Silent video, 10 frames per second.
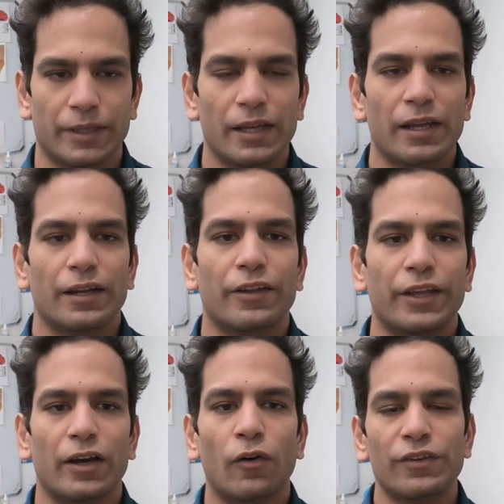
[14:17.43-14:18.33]
Now, they
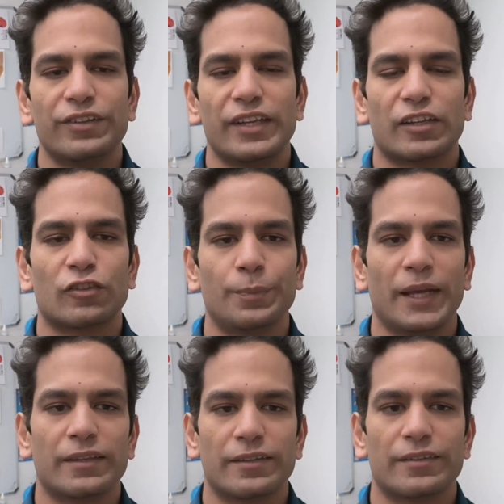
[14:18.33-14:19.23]
obviously expected
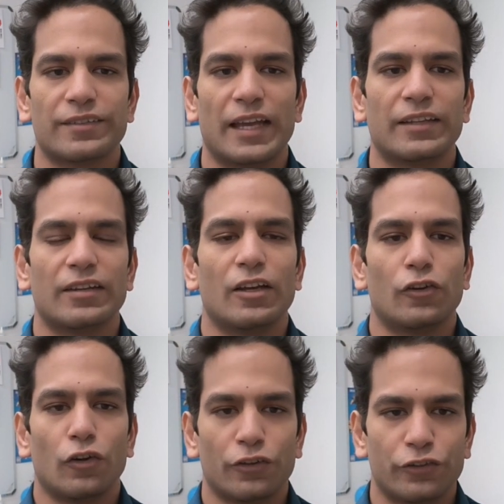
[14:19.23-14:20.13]
the state not
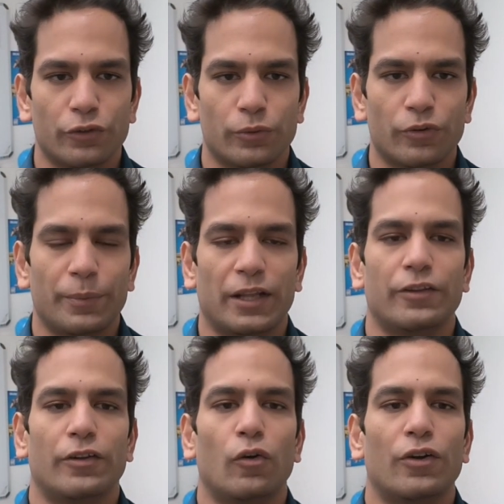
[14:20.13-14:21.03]
to repeal the
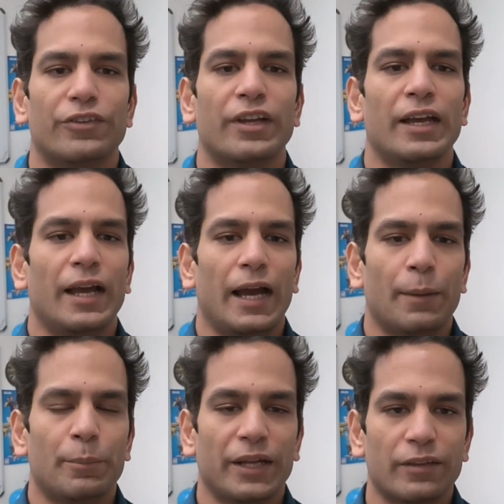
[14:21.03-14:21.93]
laws, but
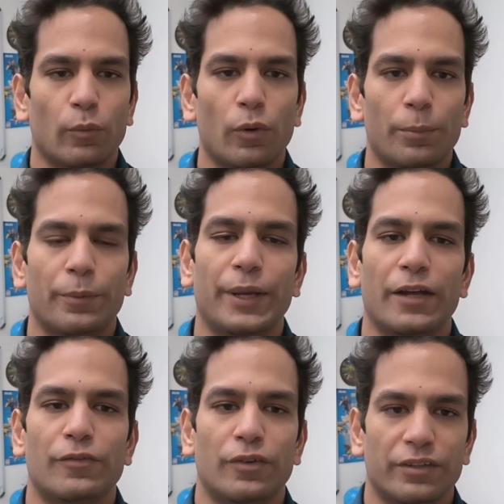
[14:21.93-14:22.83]
they were prepared for a
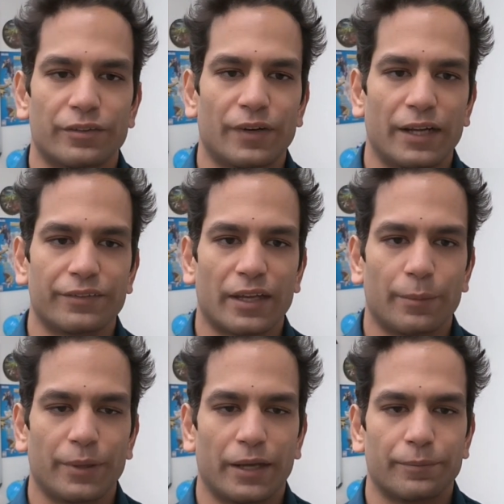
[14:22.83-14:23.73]
defiance campaign.
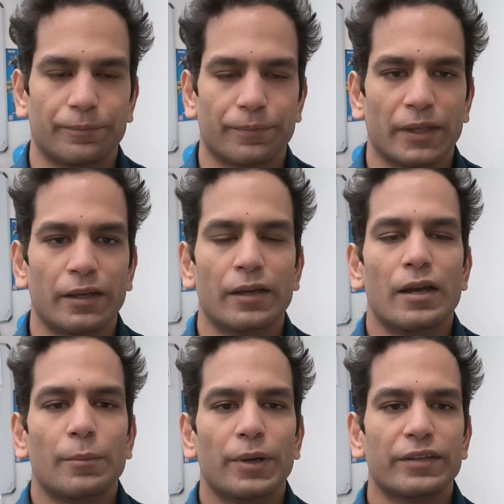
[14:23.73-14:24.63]

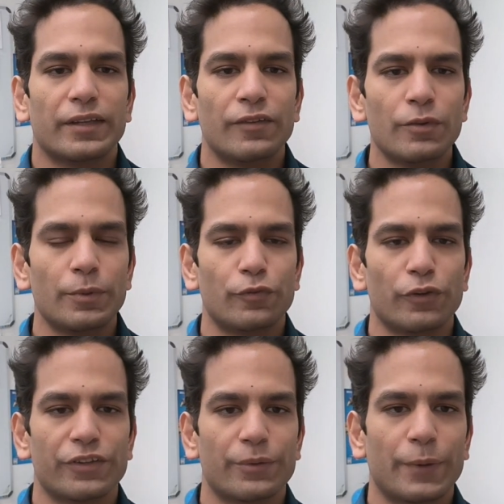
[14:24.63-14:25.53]
But even before the
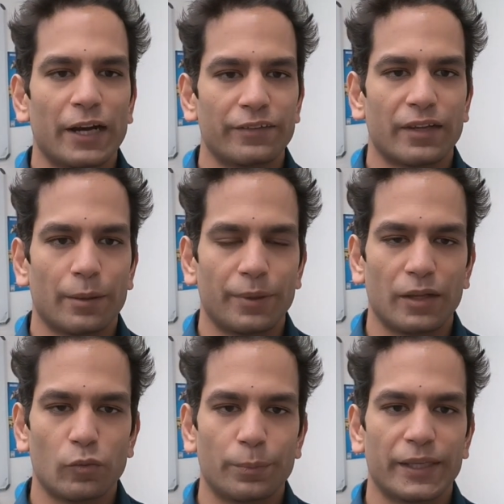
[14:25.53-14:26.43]
Defiance Campaign would
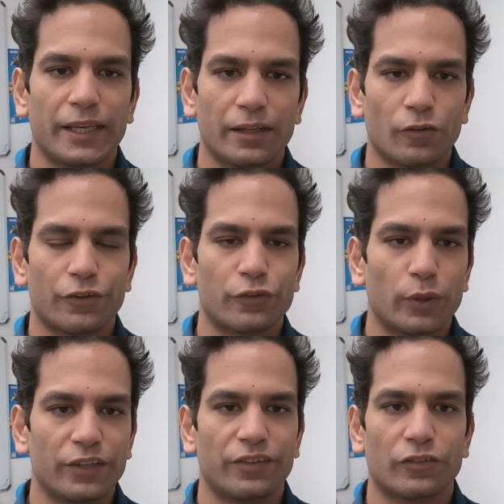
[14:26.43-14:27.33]
begin on the
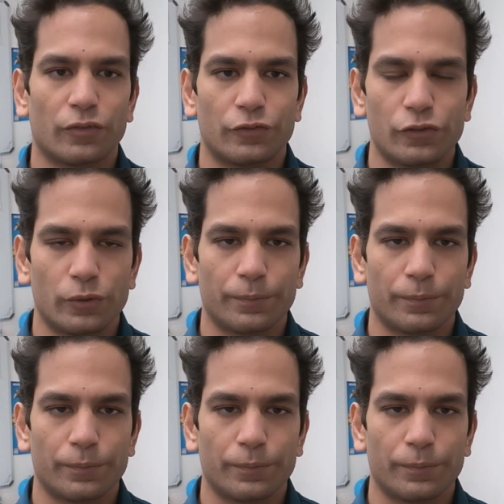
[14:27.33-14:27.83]
26th of June,